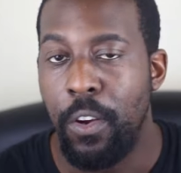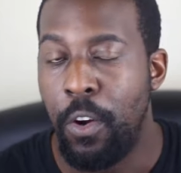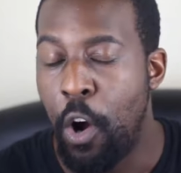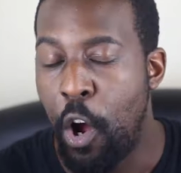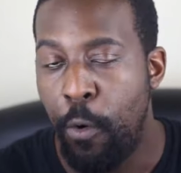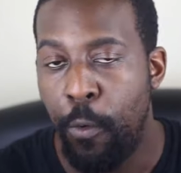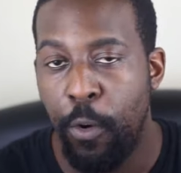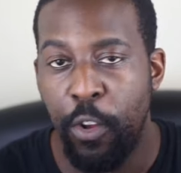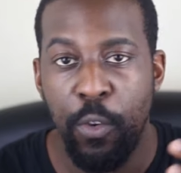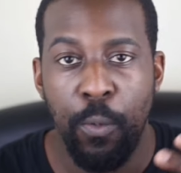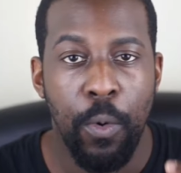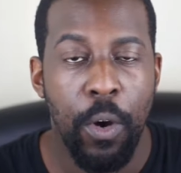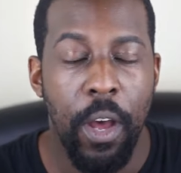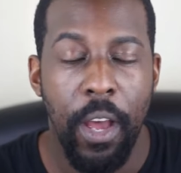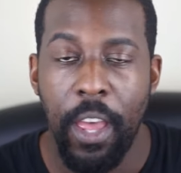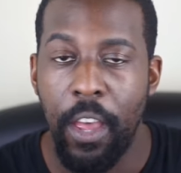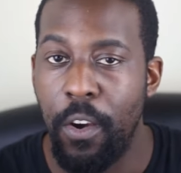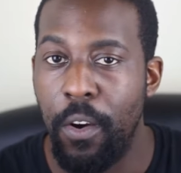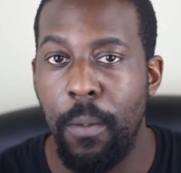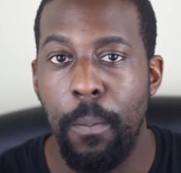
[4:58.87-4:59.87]
God was
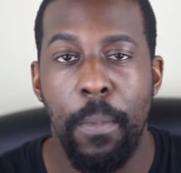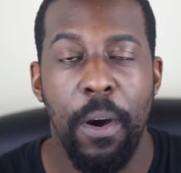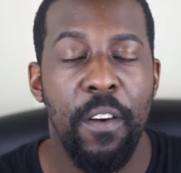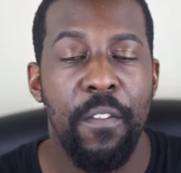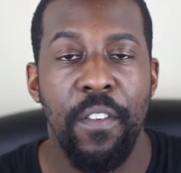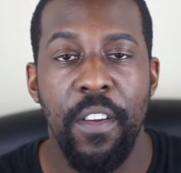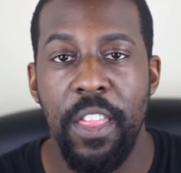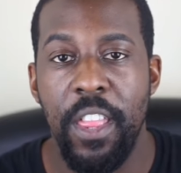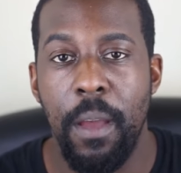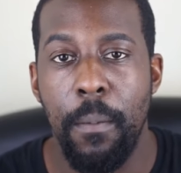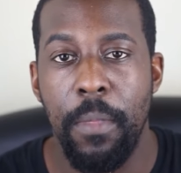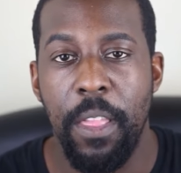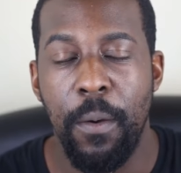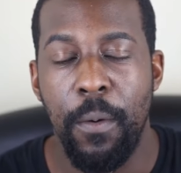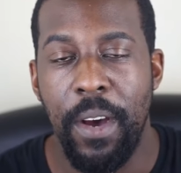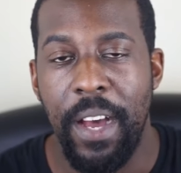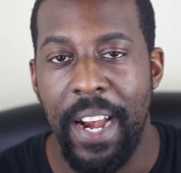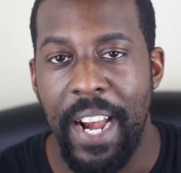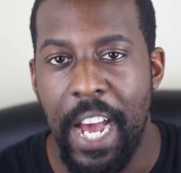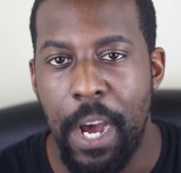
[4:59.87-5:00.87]
working on both of them. They
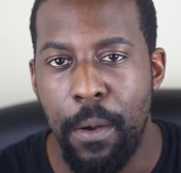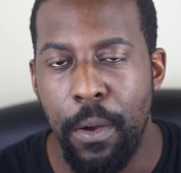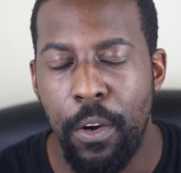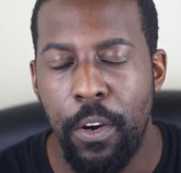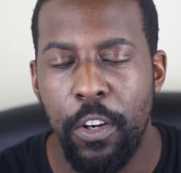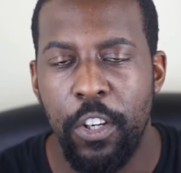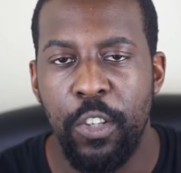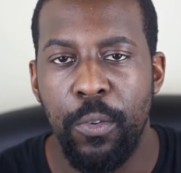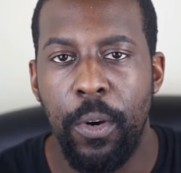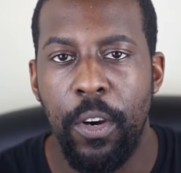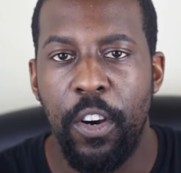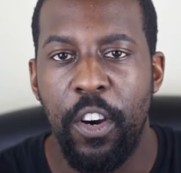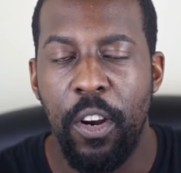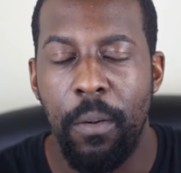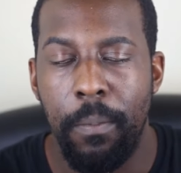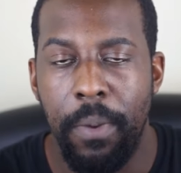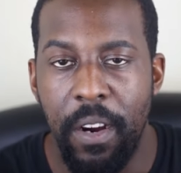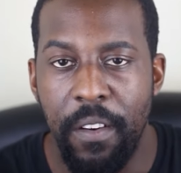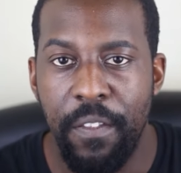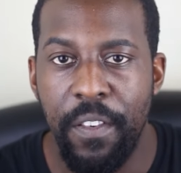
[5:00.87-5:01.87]
were allowing God to work on
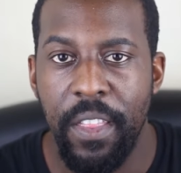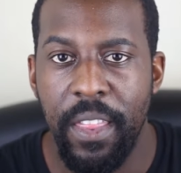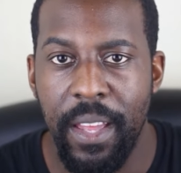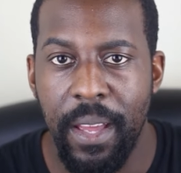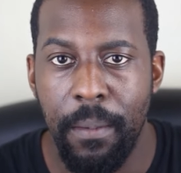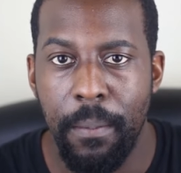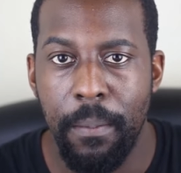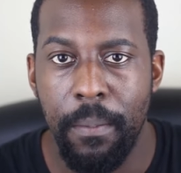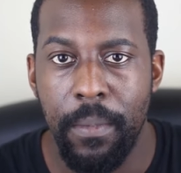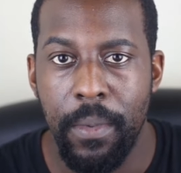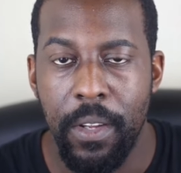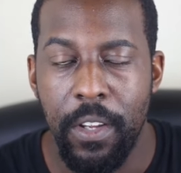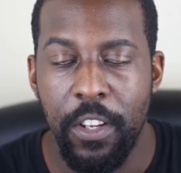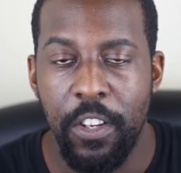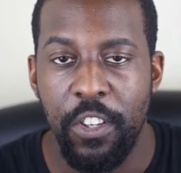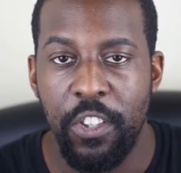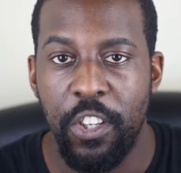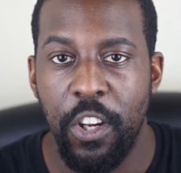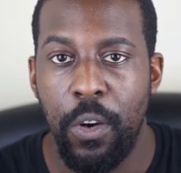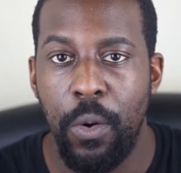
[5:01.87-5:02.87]
both of them
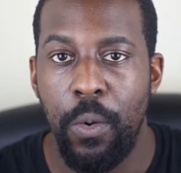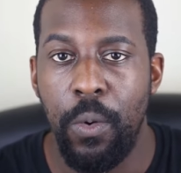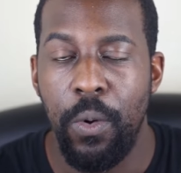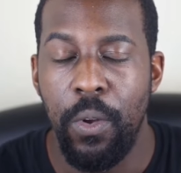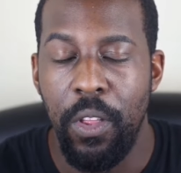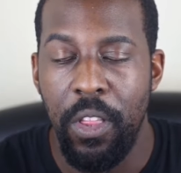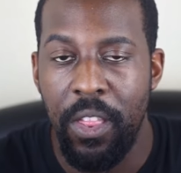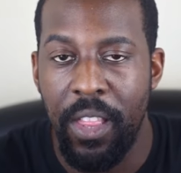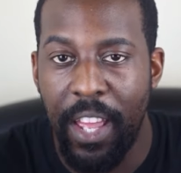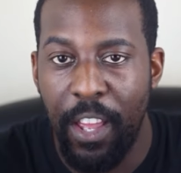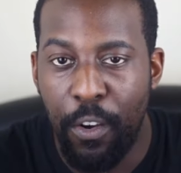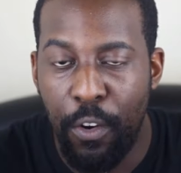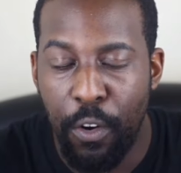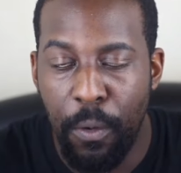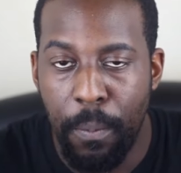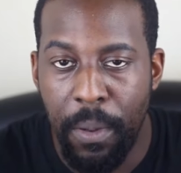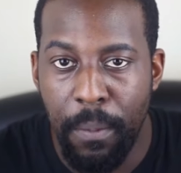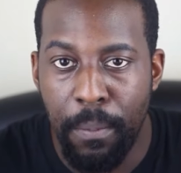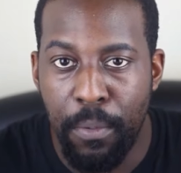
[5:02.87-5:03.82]
so they could be